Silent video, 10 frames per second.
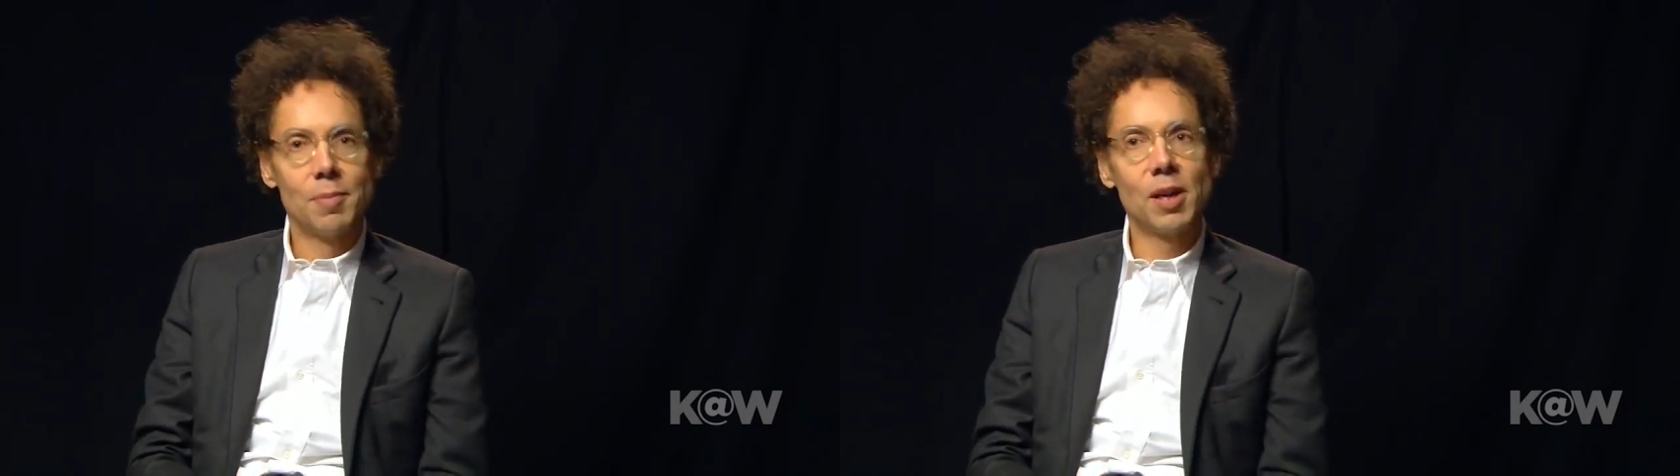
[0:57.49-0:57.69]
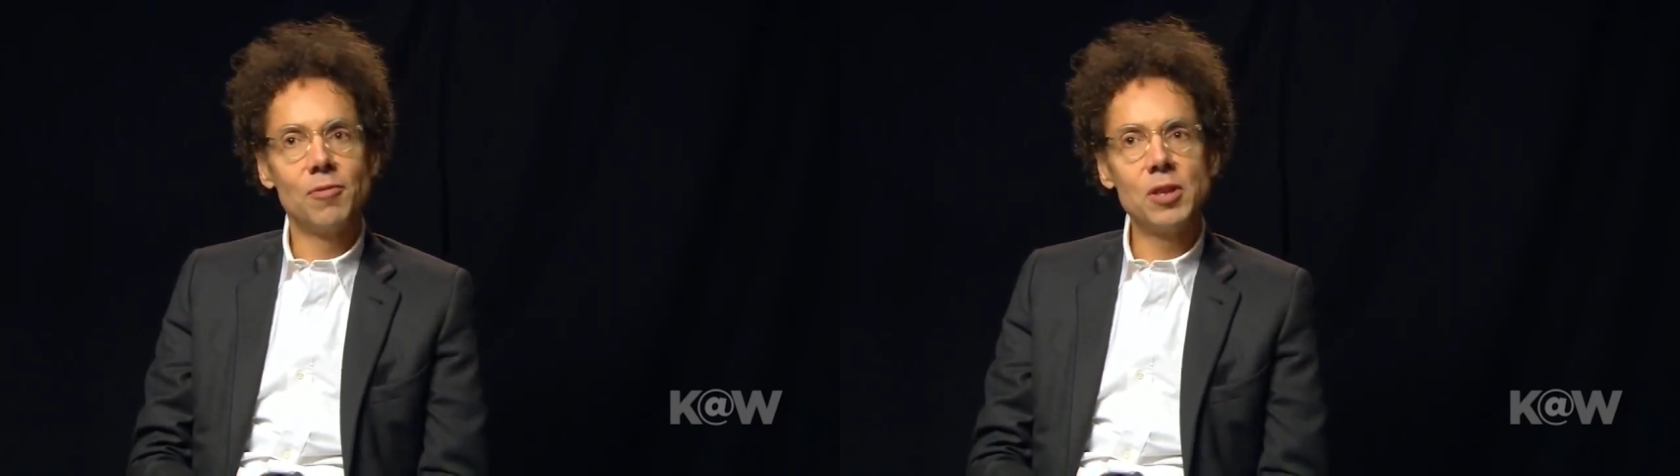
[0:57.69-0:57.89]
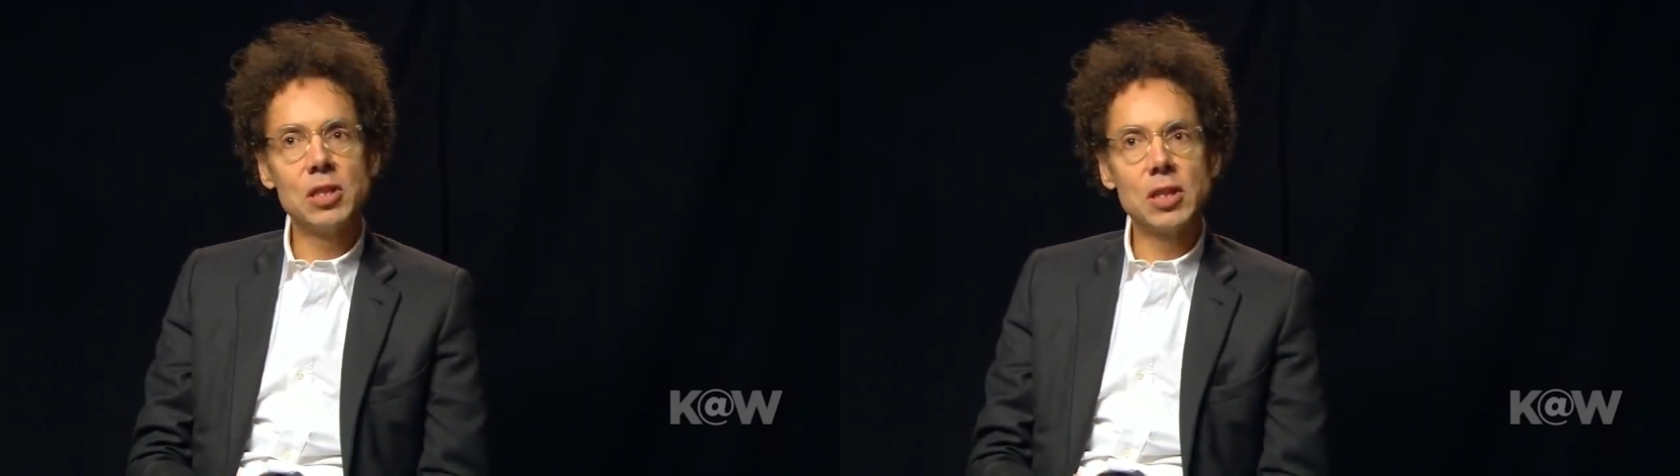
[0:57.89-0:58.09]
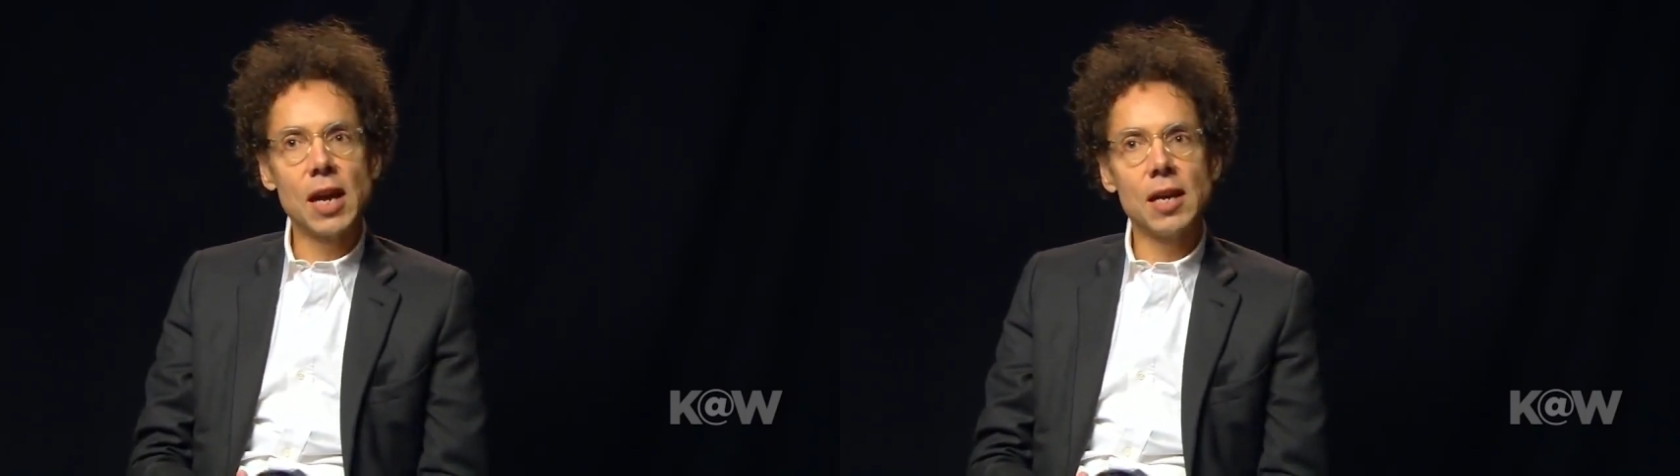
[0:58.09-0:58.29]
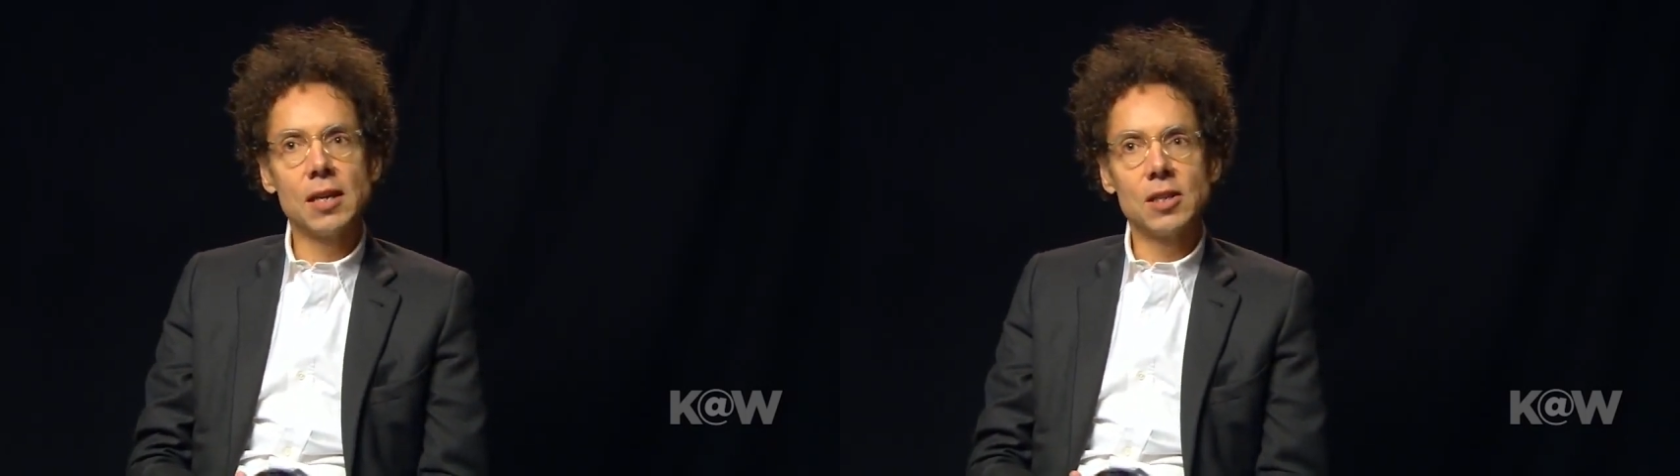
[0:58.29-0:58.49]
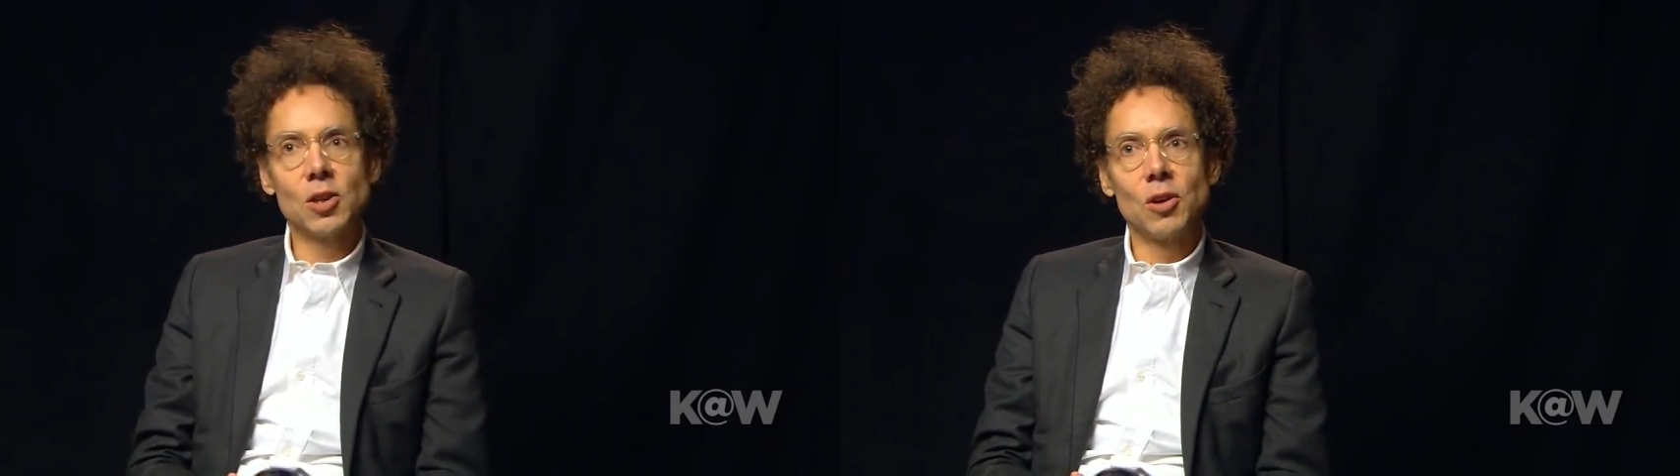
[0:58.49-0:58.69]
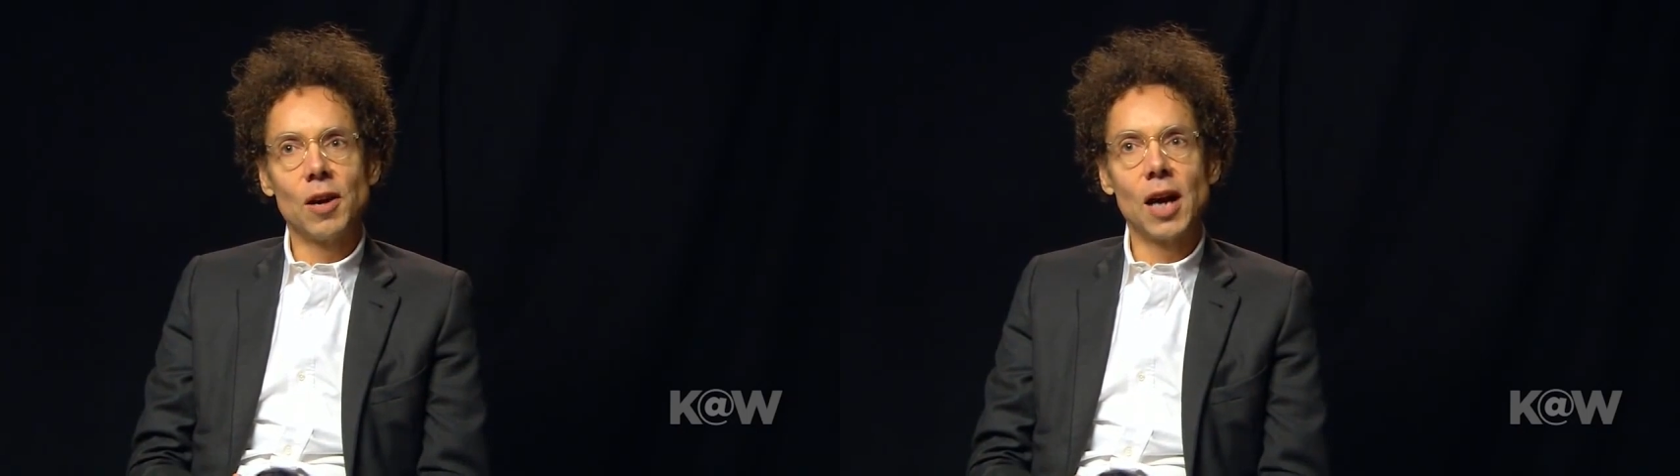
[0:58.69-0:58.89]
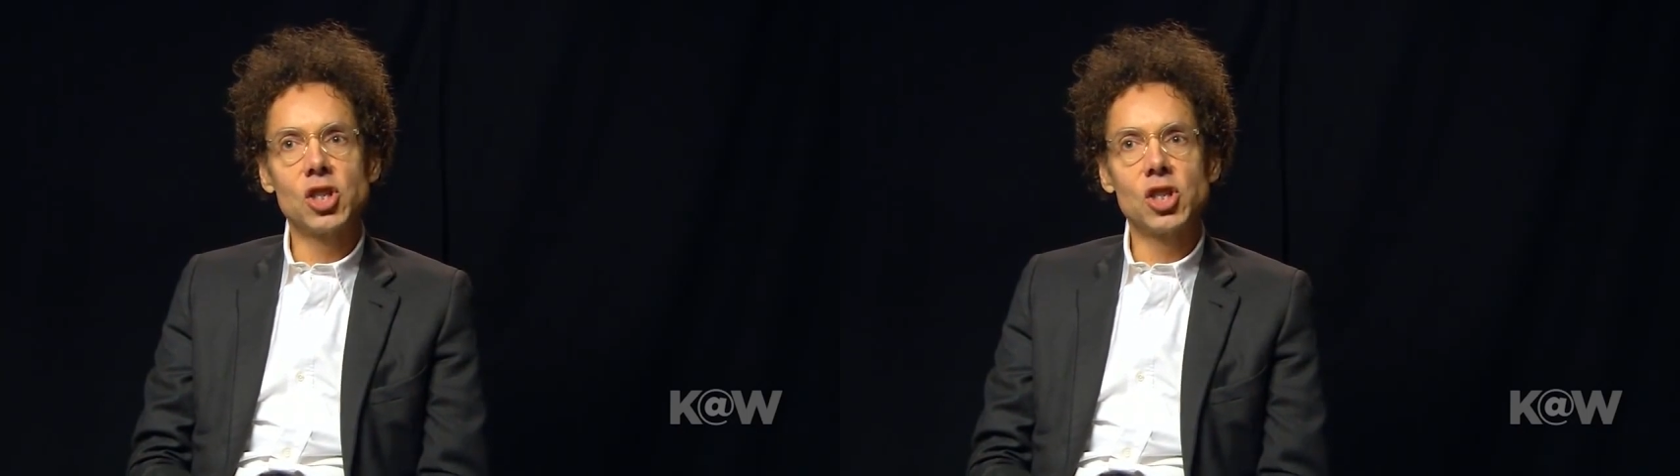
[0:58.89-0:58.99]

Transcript: But if we say, so